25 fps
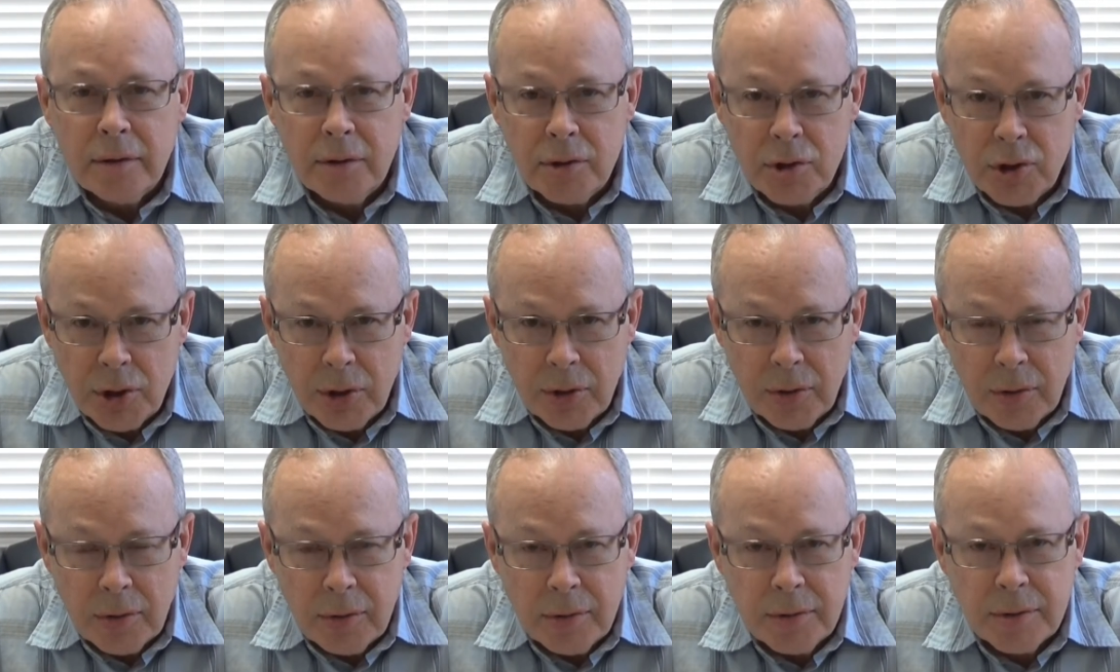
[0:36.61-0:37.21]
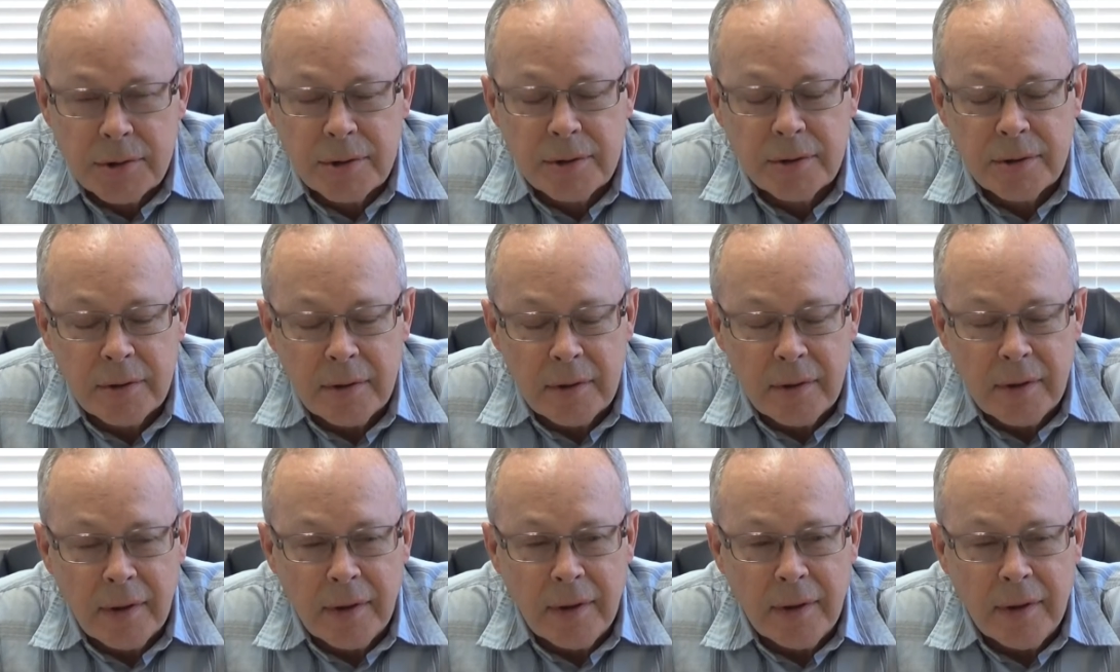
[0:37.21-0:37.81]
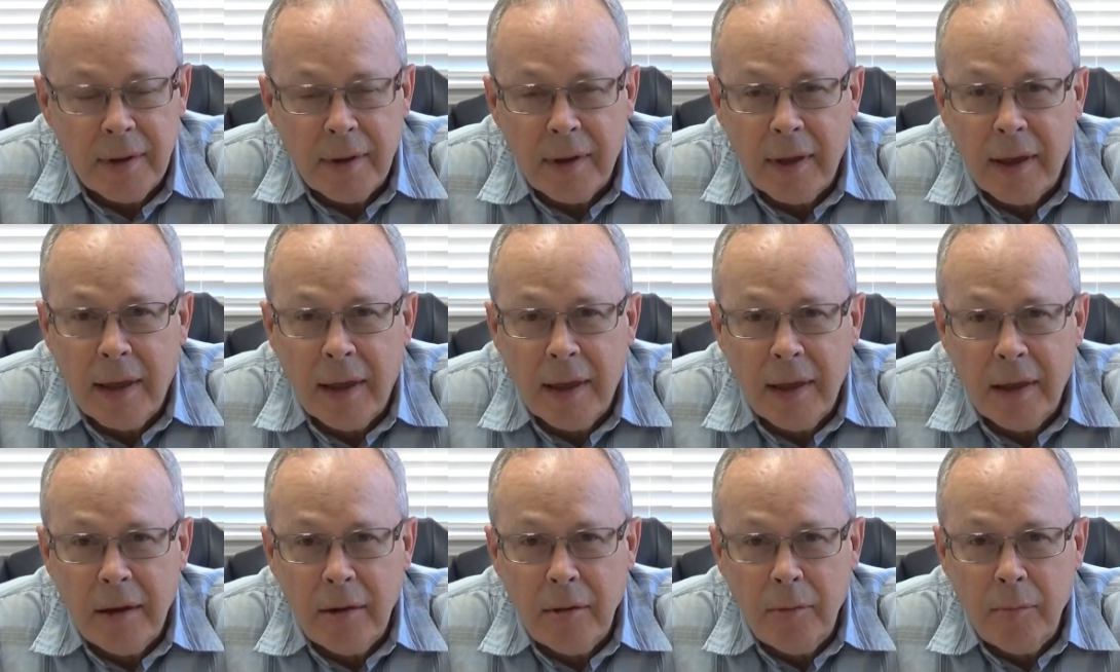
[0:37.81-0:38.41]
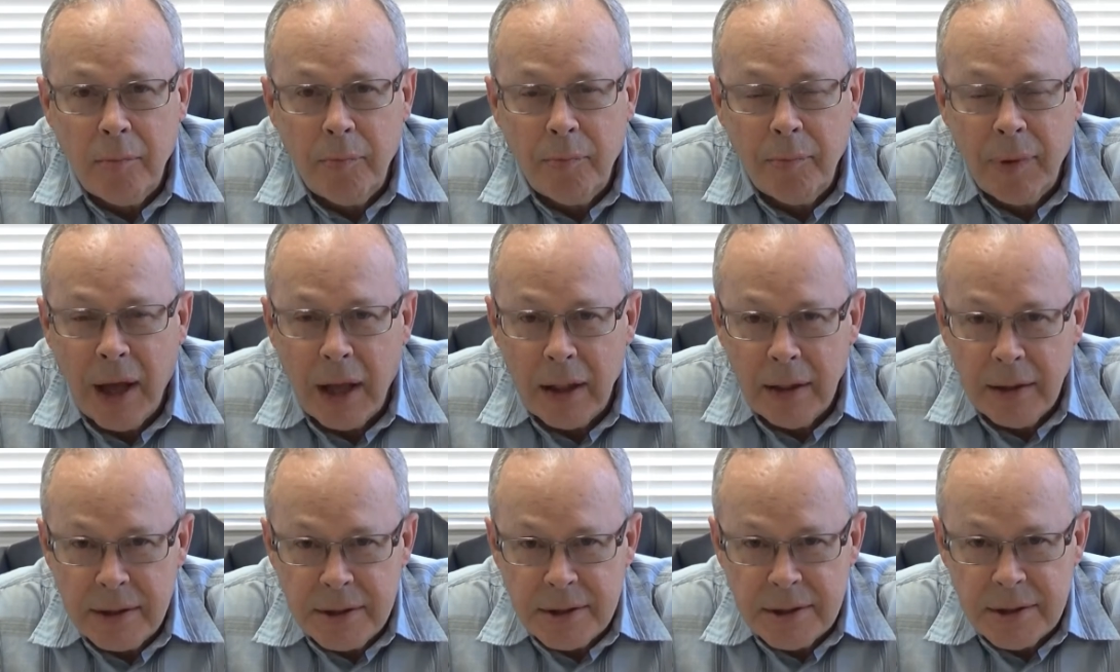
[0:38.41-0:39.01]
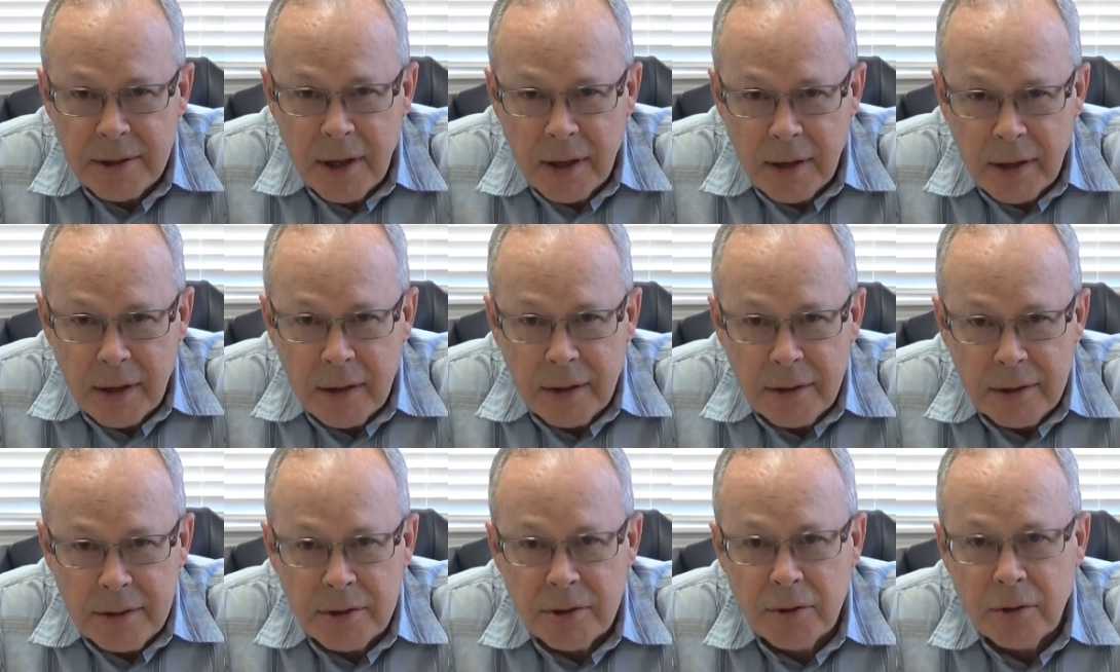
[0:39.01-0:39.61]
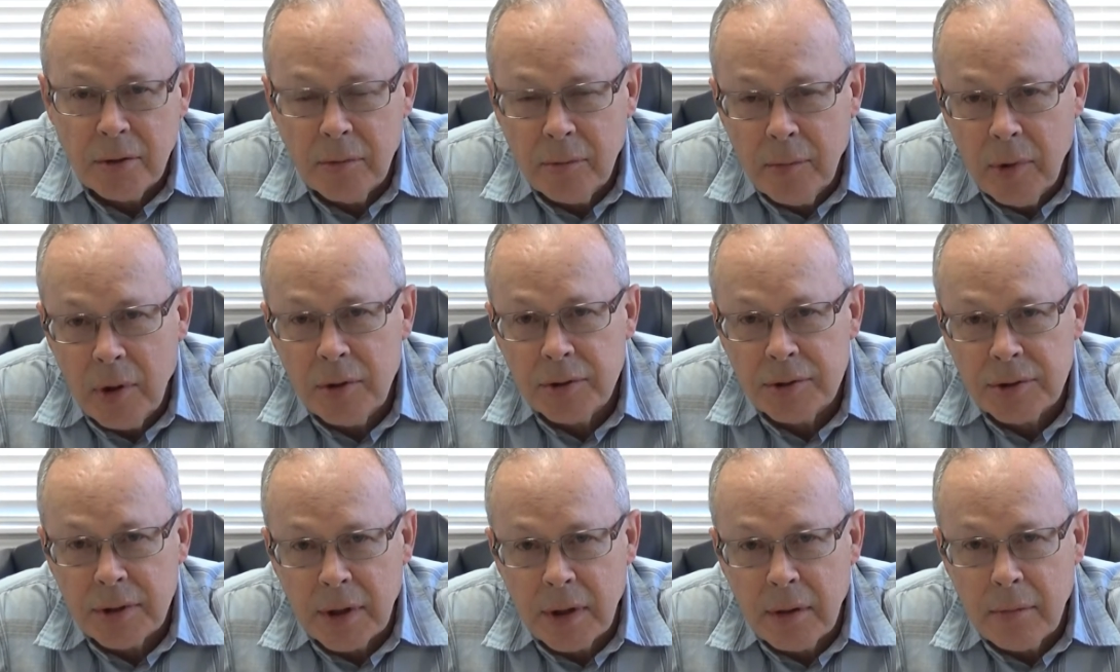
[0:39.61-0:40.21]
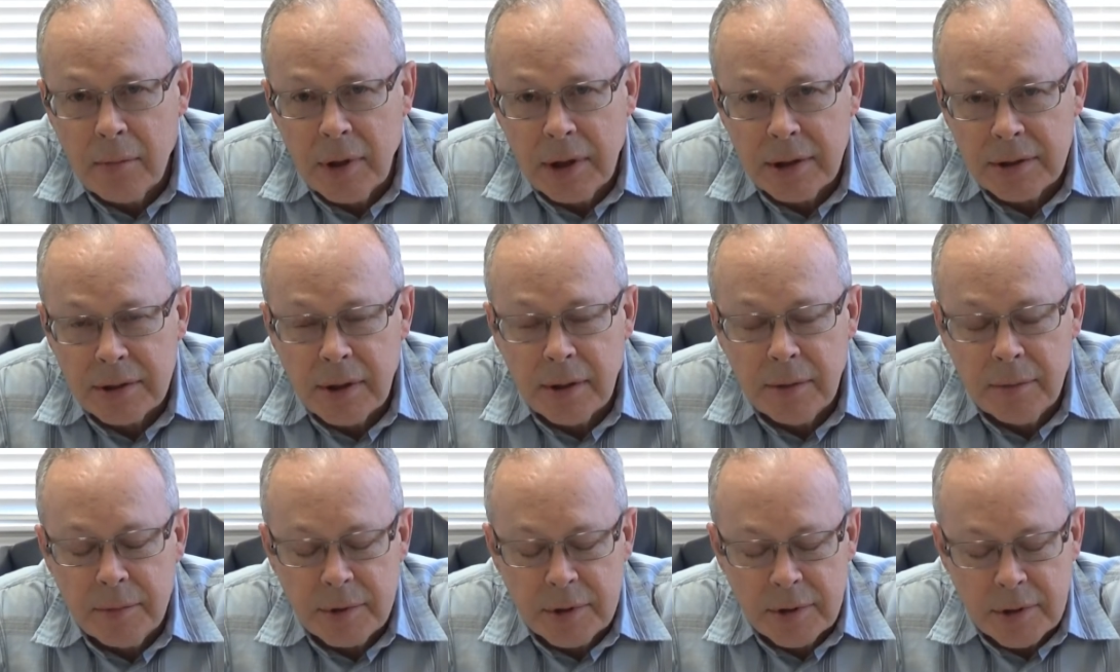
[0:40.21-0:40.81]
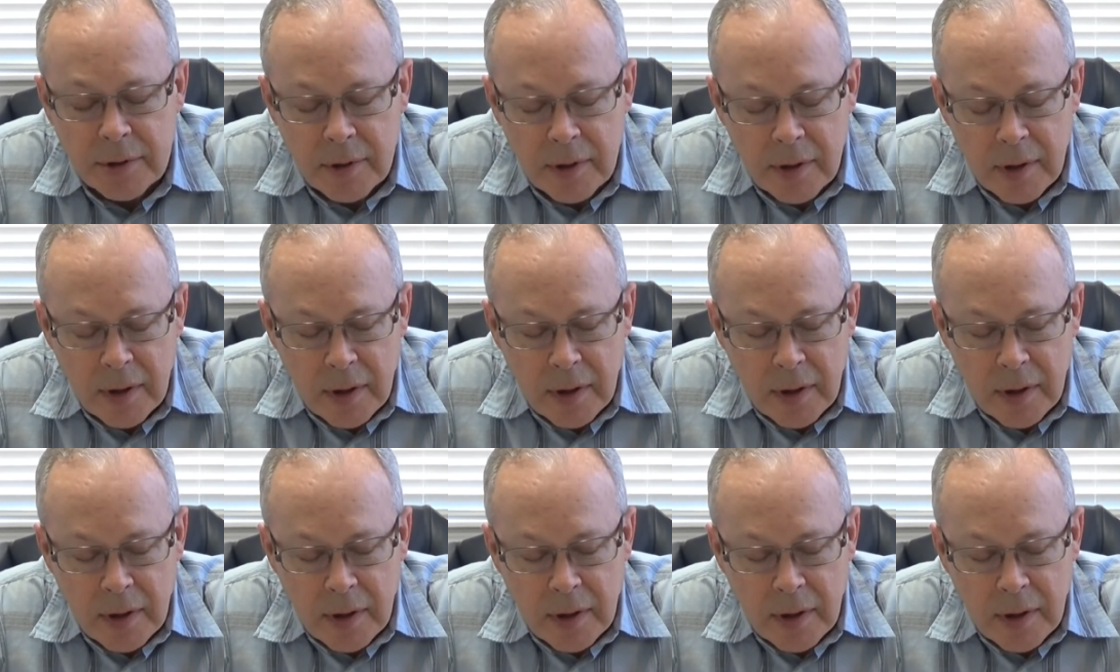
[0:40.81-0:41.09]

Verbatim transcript: Jews and Palestinians, who are mostly Muslims.